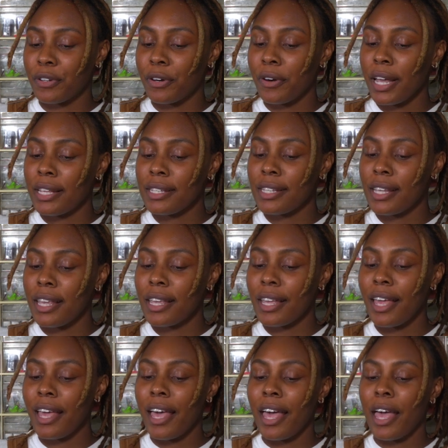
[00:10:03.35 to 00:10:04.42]

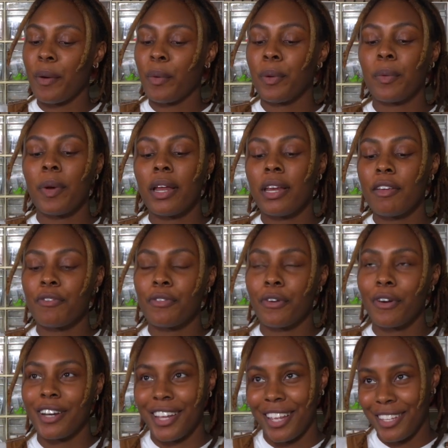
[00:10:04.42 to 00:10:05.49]
grazing, and we're ready
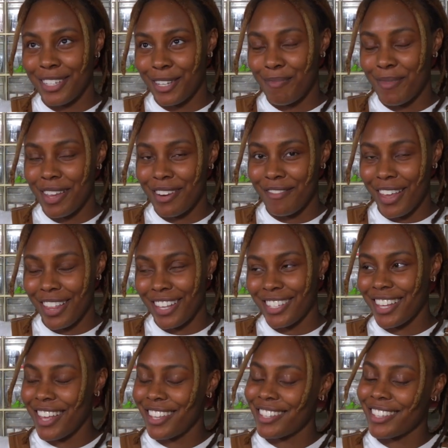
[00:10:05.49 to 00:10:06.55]
for an intimate
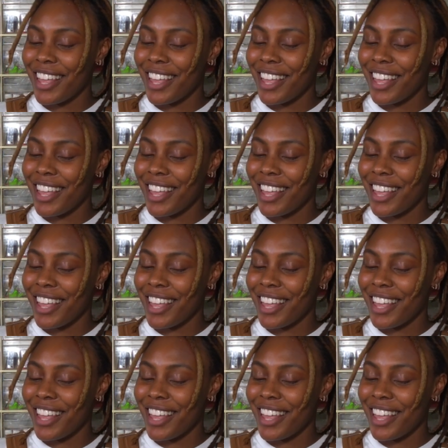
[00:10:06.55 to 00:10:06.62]
Valentine's